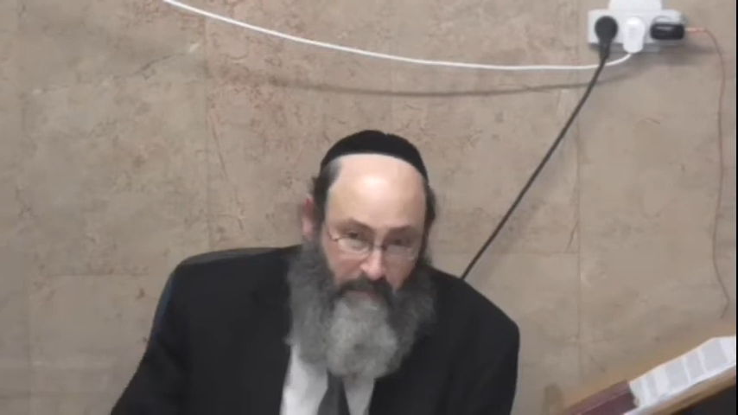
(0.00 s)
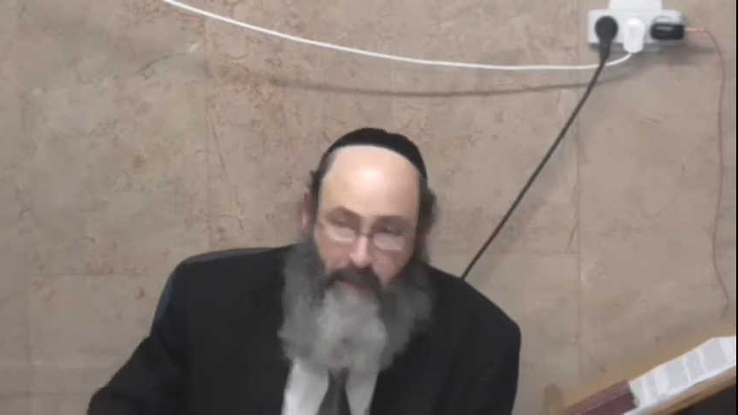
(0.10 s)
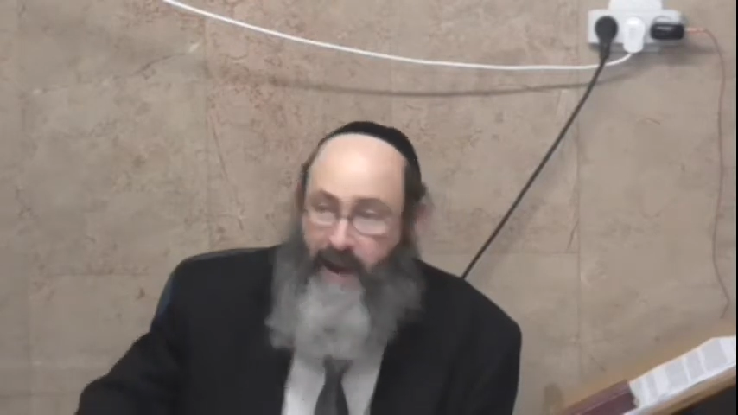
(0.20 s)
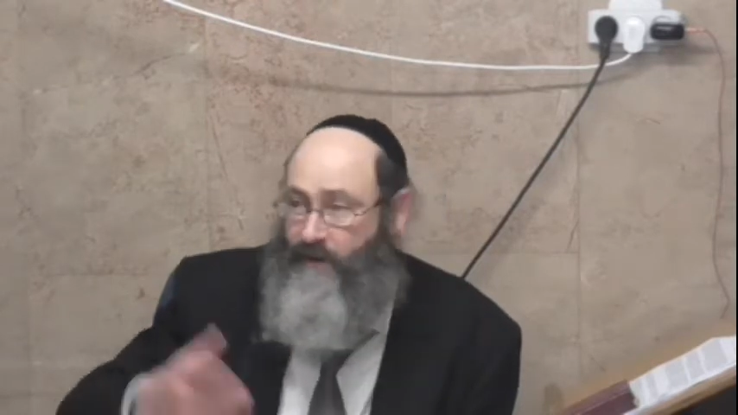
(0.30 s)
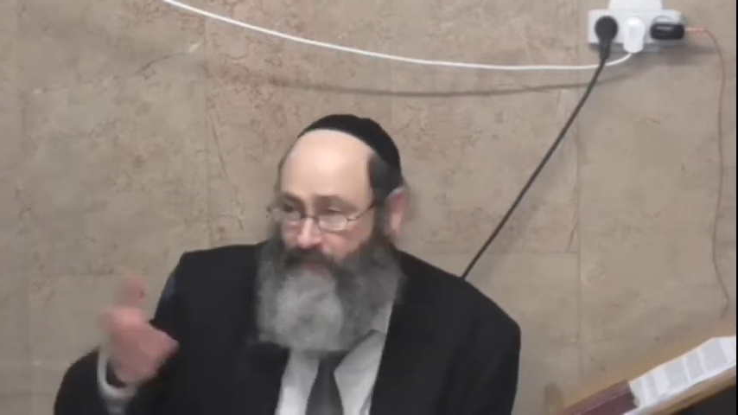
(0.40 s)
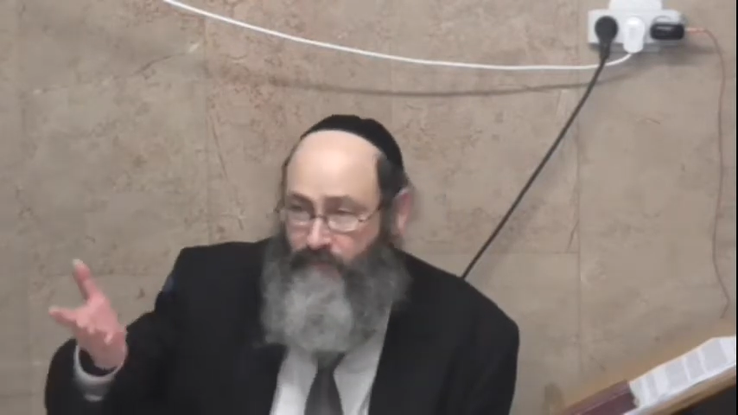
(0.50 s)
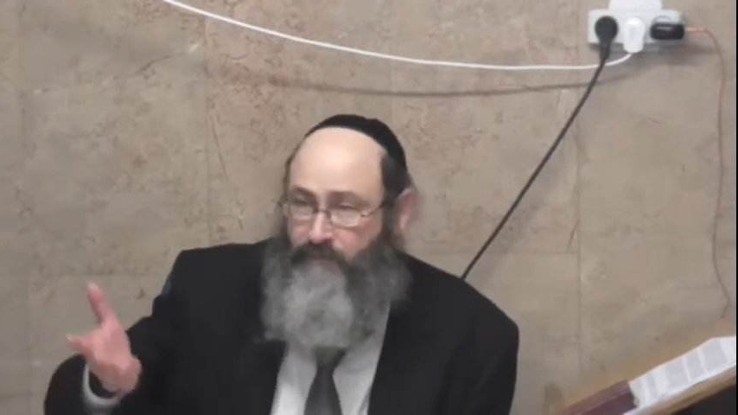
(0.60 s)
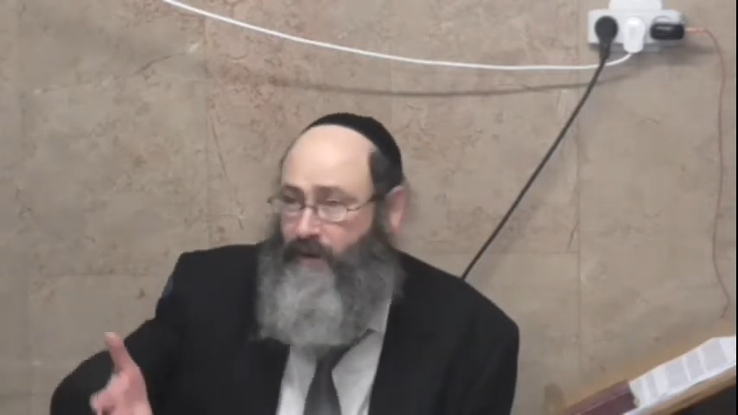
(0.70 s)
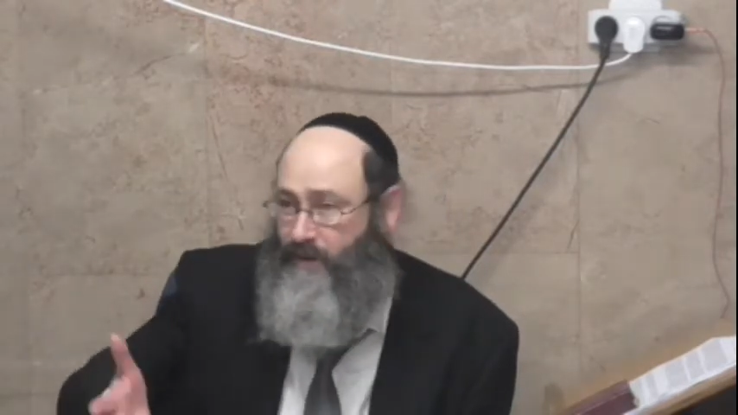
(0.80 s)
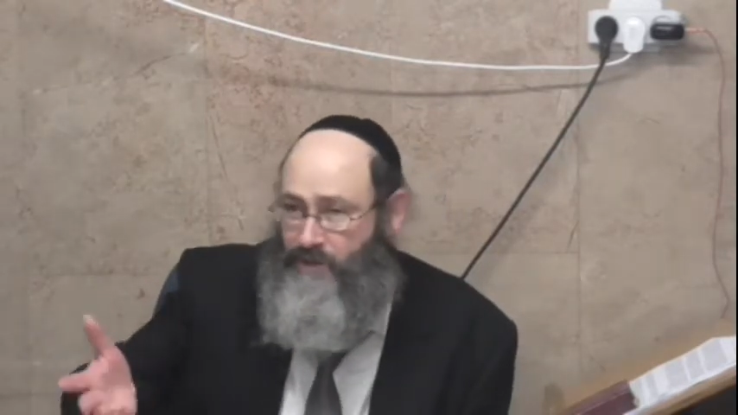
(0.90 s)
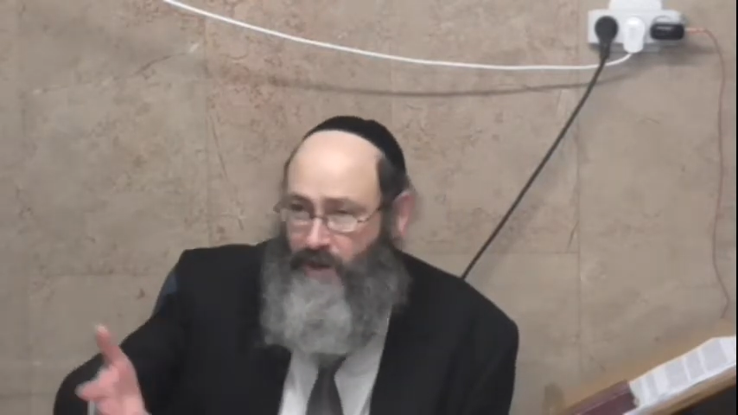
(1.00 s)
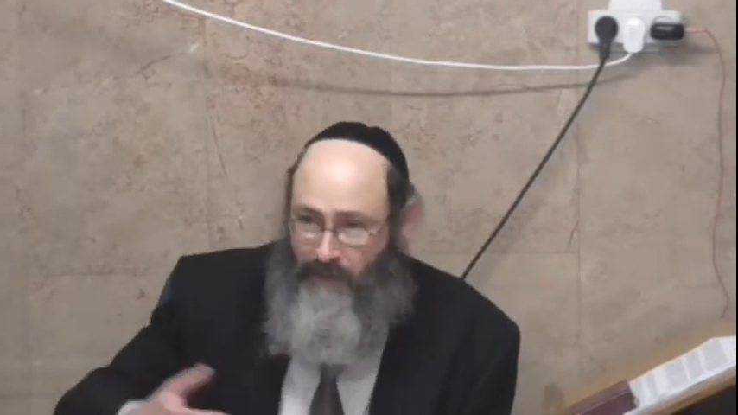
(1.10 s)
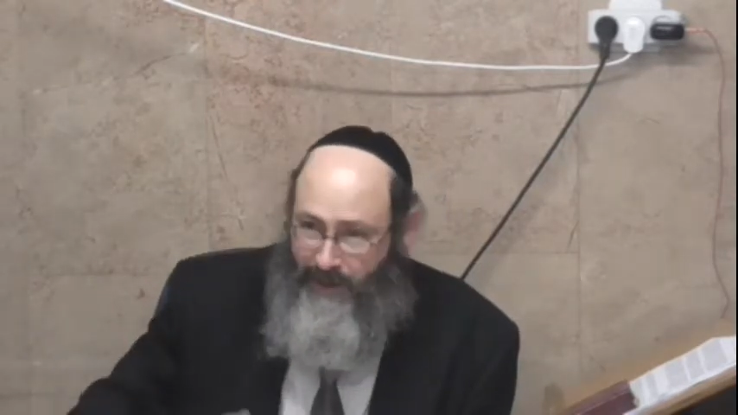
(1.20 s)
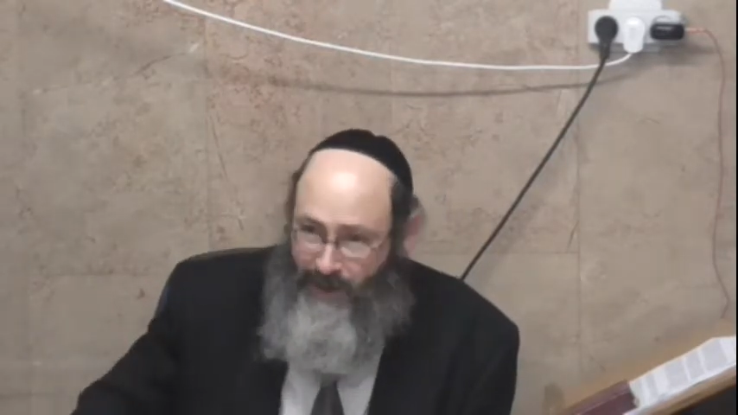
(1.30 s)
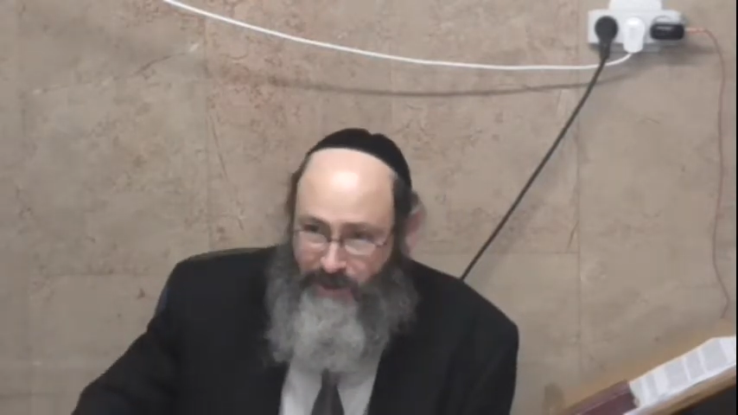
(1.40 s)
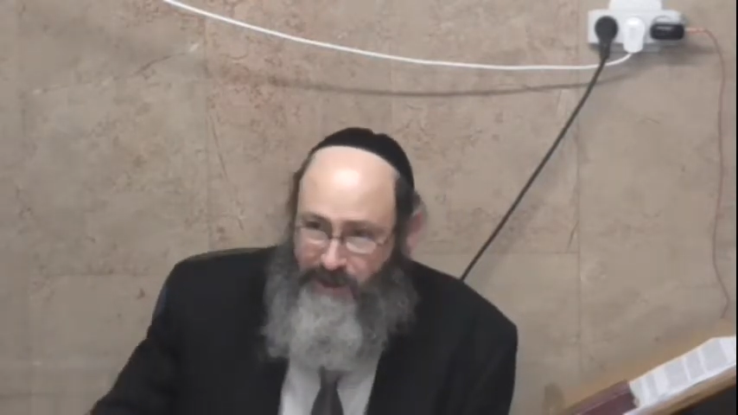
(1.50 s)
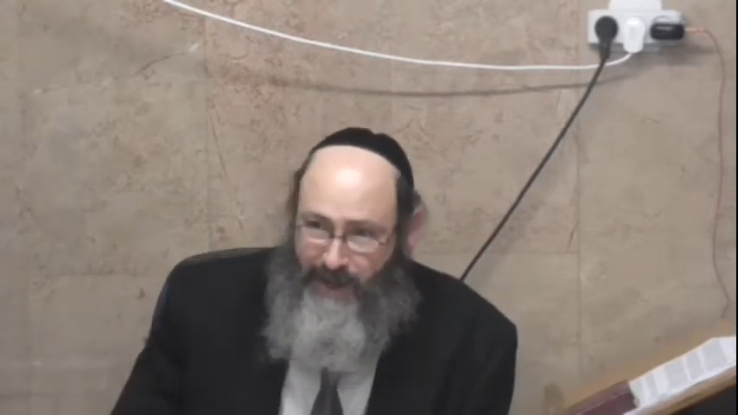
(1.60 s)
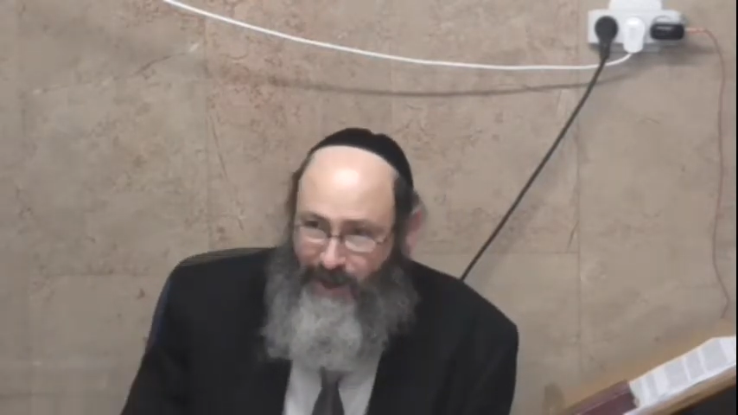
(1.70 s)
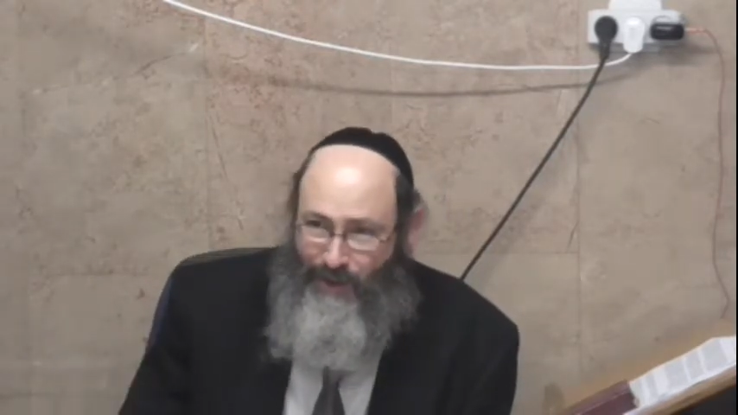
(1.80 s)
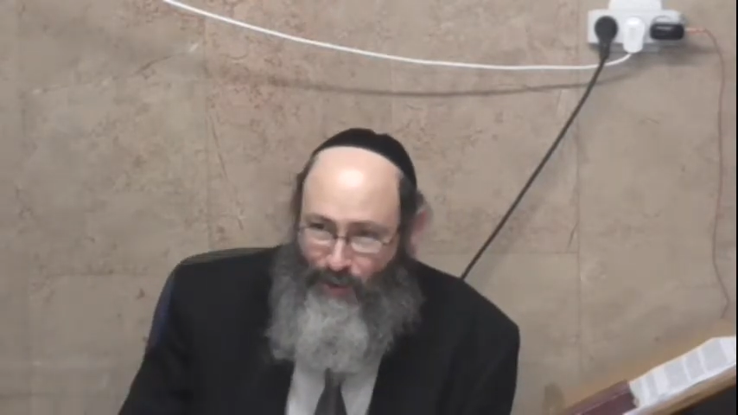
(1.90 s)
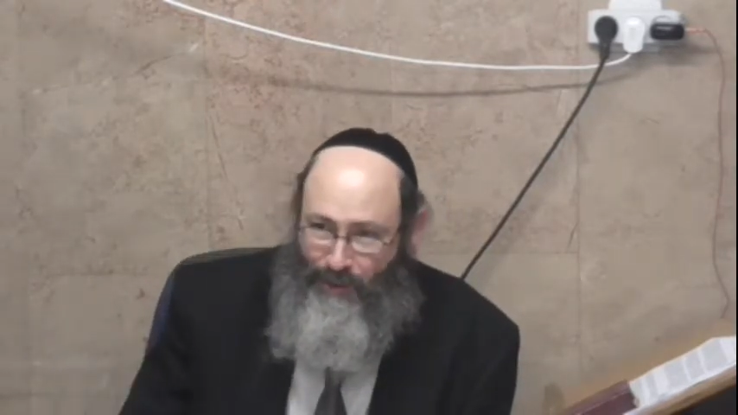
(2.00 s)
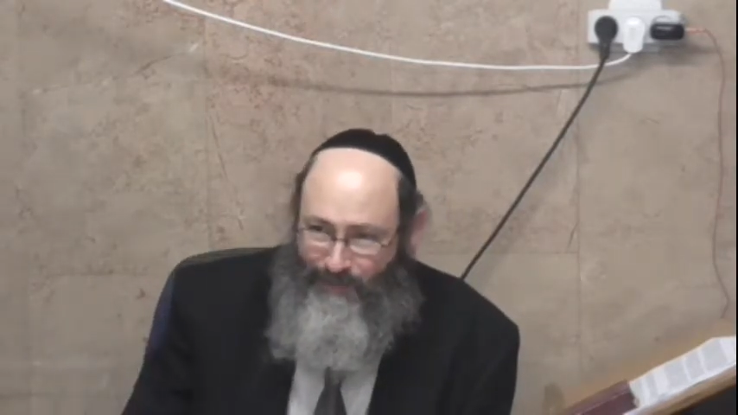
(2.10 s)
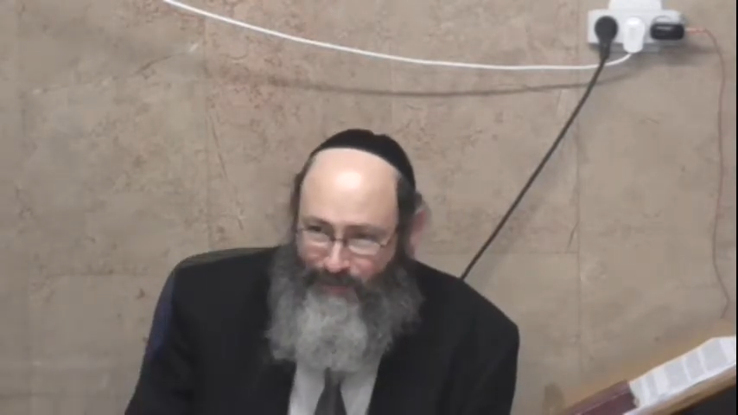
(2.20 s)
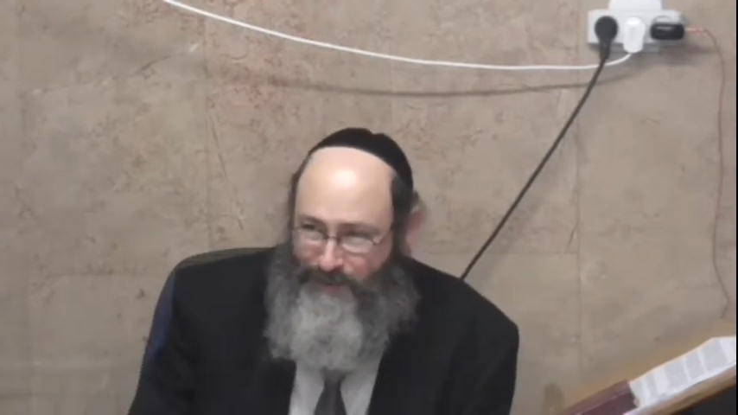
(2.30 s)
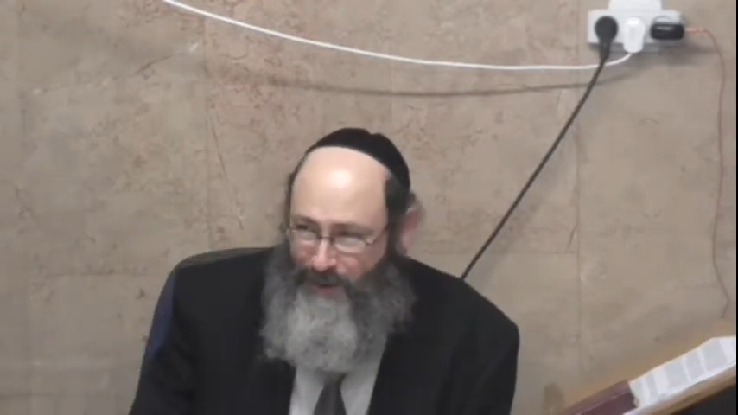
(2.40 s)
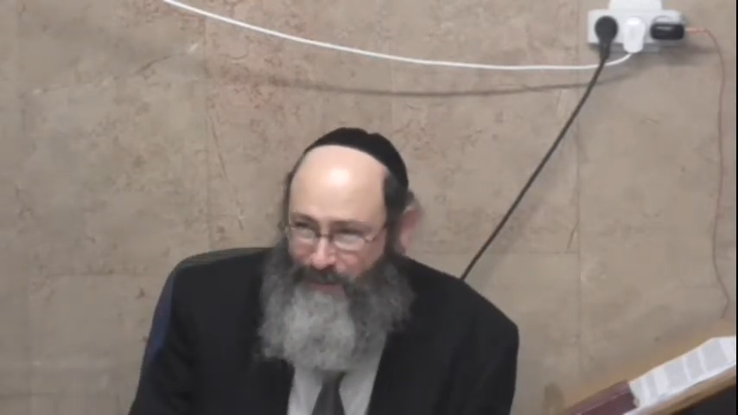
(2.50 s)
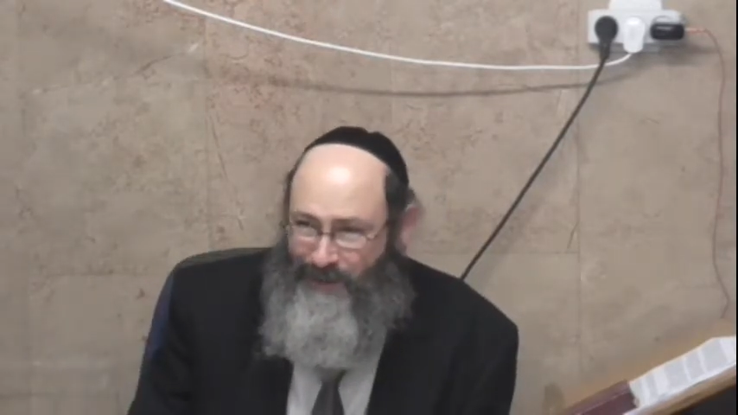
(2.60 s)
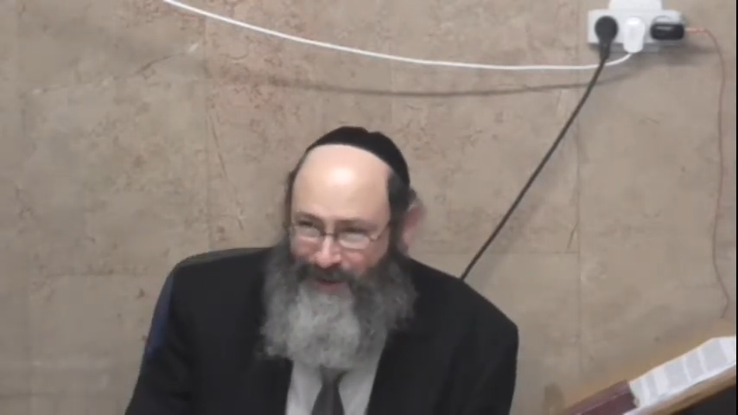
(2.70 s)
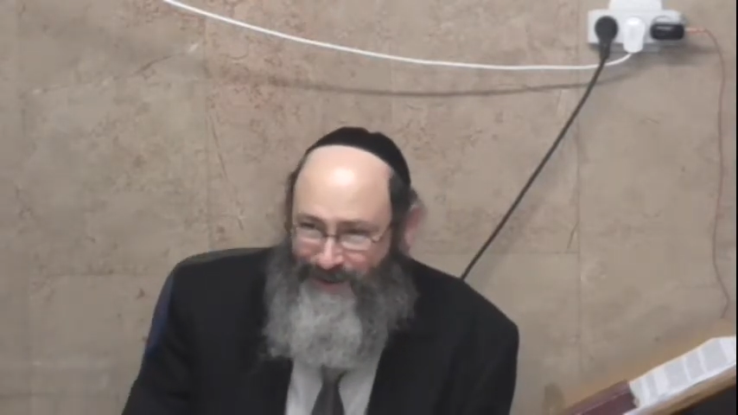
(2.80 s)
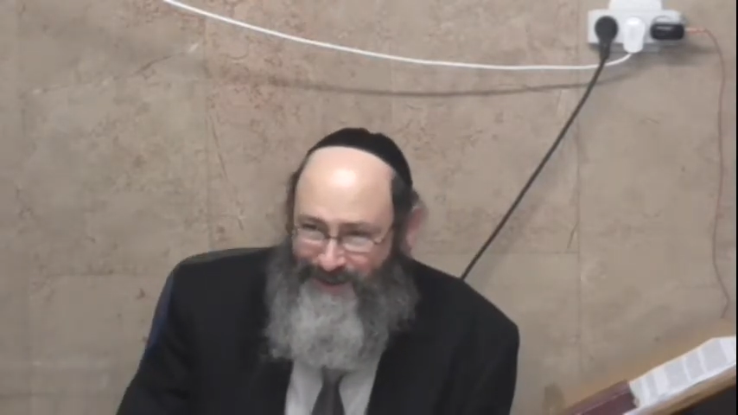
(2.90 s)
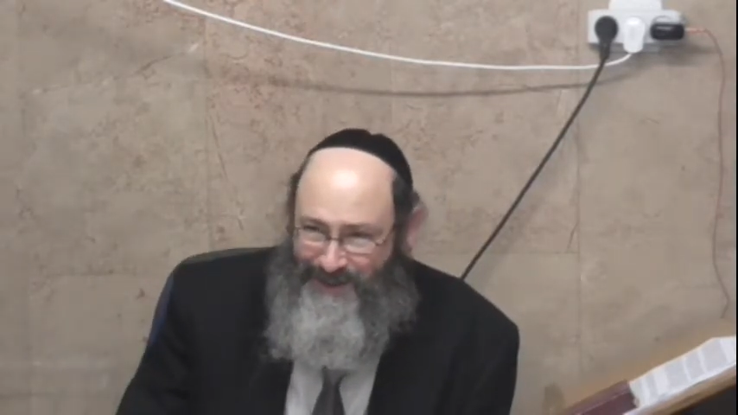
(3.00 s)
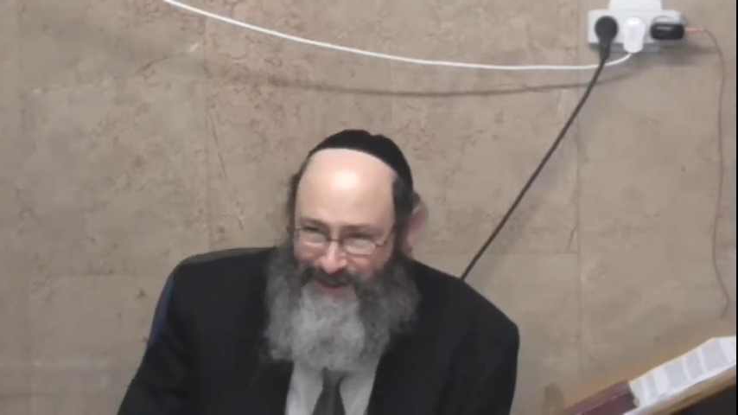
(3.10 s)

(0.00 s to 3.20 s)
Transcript: beg from somebody else to get a coin from somebody else.